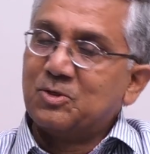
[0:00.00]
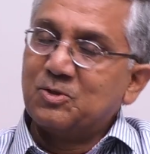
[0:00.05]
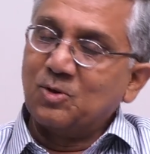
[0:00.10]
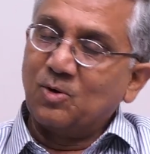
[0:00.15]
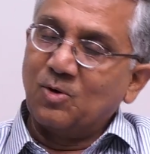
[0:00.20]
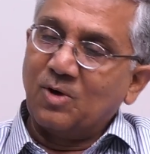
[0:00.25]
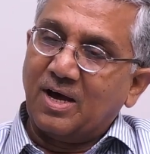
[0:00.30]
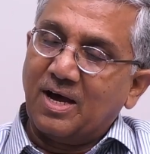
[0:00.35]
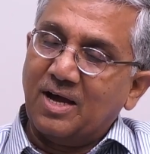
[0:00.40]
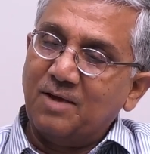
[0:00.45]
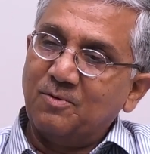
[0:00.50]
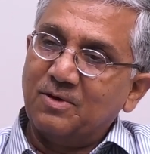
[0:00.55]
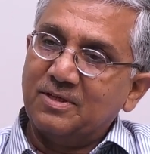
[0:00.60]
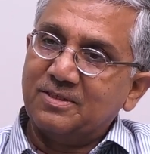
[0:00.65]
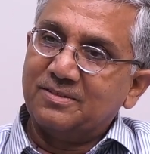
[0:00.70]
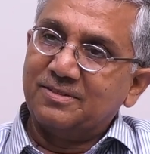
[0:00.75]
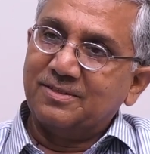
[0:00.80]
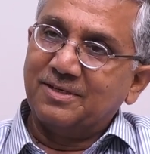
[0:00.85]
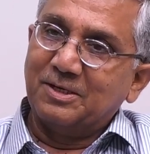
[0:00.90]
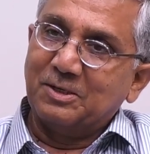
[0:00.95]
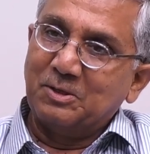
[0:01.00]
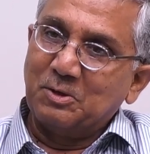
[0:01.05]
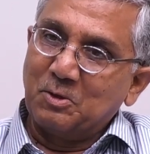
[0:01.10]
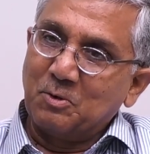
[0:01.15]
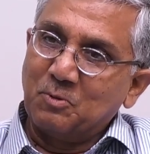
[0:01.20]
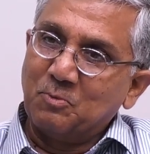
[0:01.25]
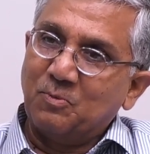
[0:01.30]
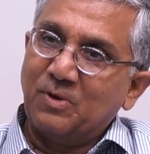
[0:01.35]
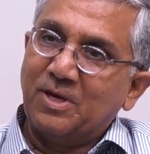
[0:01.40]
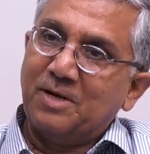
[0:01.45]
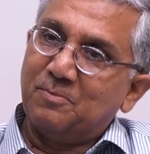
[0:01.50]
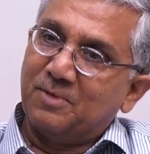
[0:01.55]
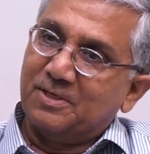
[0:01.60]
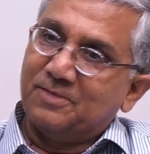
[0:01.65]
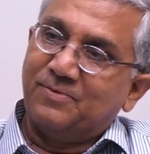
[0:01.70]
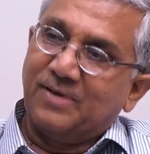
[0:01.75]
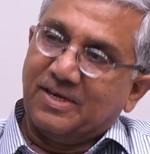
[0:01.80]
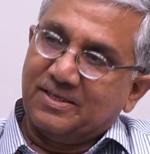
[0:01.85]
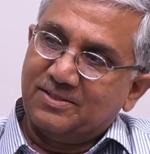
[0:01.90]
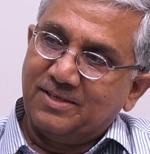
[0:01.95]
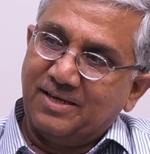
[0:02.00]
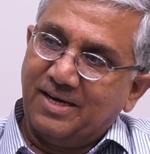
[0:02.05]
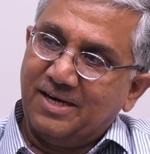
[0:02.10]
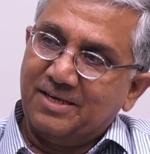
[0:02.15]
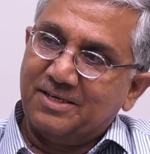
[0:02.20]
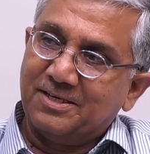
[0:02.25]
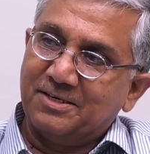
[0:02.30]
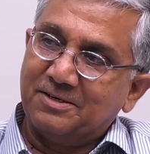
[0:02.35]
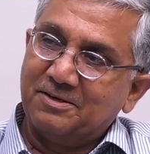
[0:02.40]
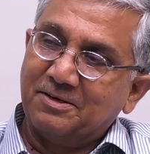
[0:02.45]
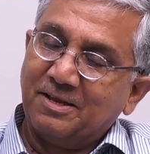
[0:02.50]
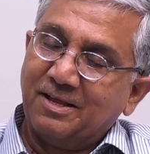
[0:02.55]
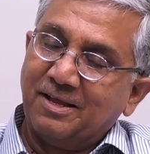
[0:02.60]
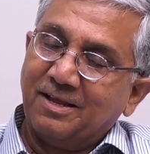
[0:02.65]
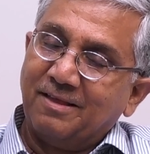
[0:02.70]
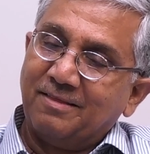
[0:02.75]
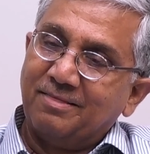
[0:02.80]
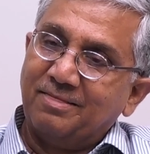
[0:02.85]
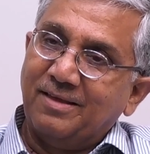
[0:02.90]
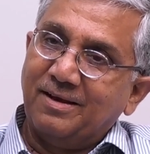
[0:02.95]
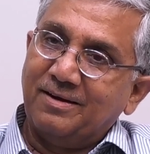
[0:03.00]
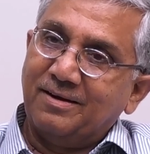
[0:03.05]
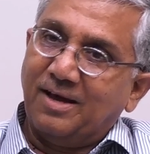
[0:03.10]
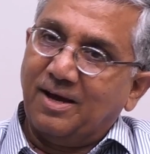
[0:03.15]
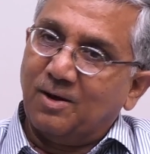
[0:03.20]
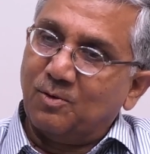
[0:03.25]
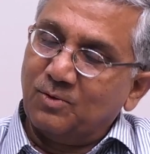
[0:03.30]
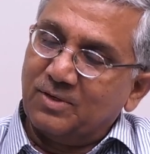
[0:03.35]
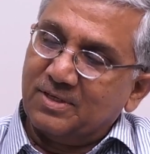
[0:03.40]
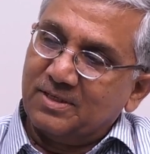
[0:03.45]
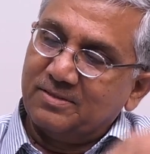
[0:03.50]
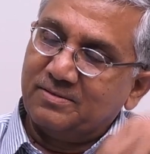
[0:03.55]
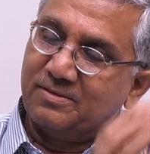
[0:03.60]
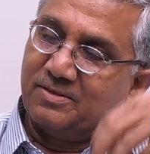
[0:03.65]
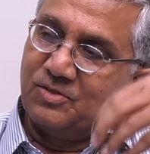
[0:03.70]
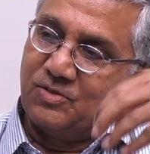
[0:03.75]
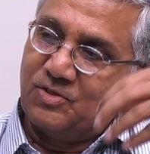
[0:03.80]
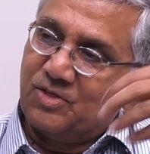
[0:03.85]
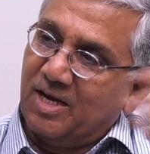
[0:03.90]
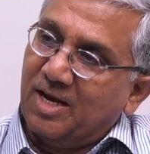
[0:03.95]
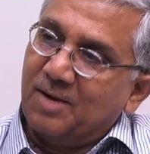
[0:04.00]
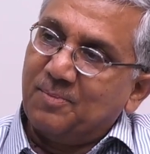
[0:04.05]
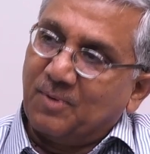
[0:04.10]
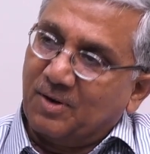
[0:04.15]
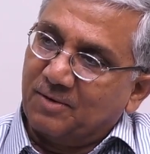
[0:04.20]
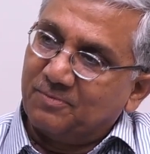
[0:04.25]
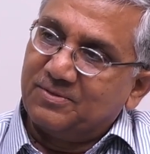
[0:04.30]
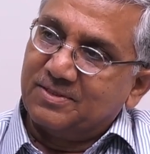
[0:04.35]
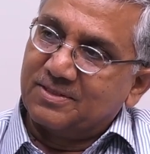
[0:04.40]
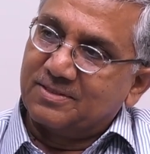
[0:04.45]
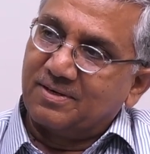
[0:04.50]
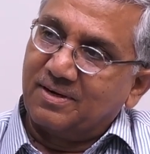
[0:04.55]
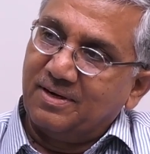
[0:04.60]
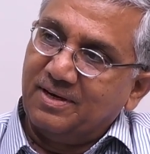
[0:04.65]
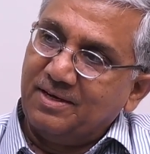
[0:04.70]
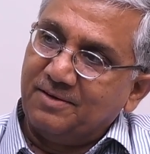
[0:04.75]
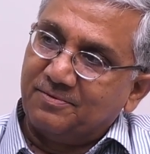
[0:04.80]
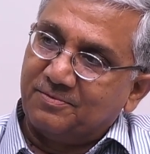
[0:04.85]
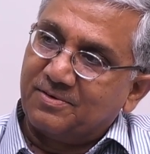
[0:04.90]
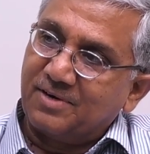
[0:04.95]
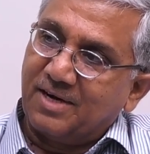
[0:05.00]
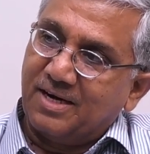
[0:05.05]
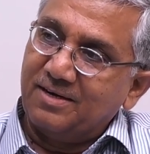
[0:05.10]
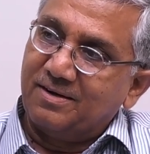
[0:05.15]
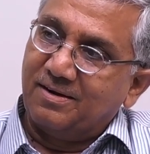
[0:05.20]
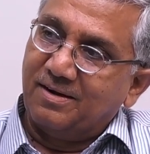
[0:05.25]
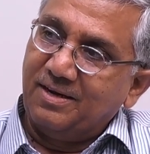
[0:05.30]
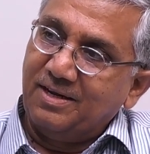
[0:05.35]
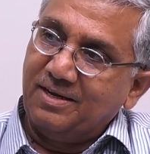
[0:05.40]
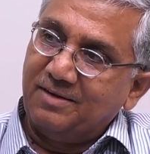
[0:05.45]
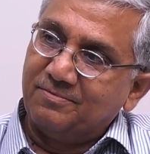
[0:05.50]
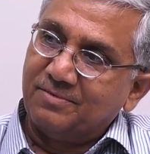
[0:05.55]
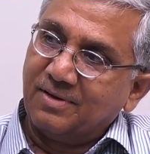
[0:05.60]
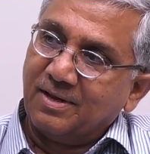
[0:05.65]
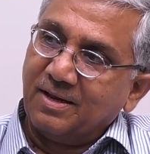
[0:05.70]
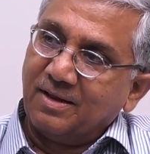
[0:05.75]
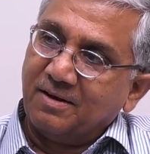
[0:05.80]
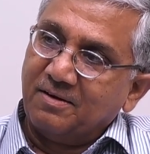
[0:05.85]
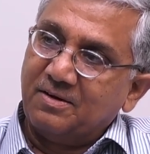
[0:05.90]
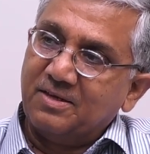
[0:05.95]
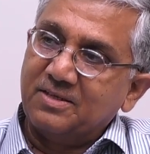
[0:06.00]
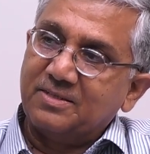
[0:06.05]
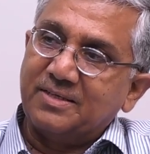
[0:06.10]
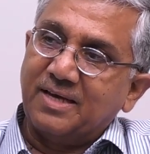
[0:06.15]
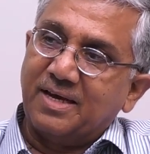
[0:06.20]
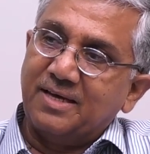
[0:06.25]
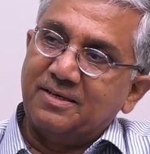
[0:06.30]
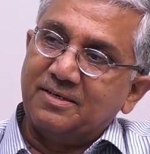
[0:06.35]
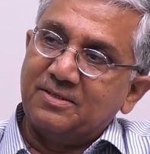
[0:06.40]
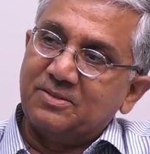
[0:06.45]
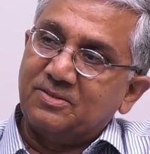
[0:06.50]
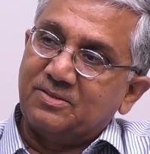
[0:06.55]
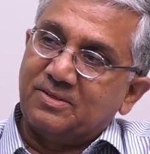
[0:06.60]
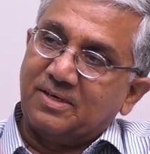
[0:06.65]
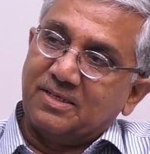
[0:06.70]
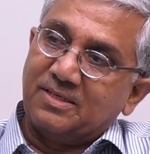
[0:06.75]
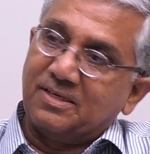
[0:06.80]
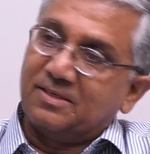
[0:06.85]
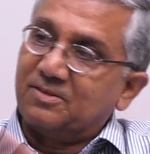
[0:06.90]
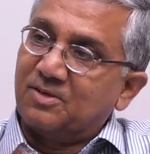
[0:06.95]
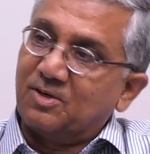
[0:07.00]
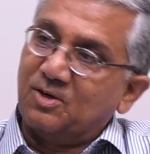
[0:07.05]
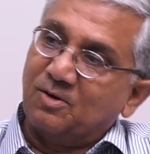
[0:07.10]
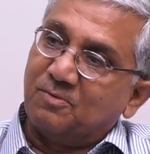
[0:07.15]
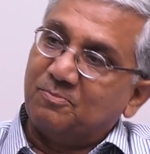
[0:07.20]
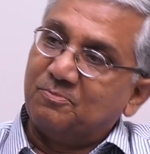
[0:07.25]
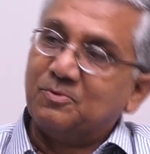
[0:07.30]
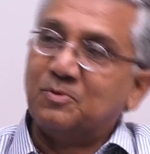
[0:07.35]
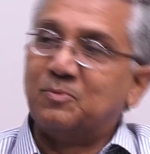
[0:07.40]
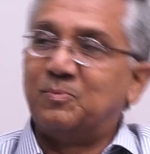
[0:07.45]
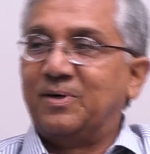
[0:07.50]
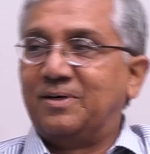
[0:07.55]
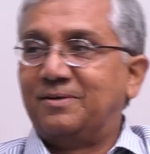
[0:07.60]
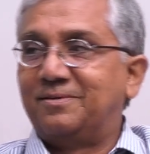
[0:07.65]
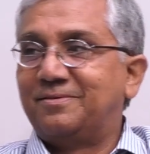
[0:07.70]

So I was very much fascinated that how does the shape of this leaf, dried leaf, decide its trajectory of movement.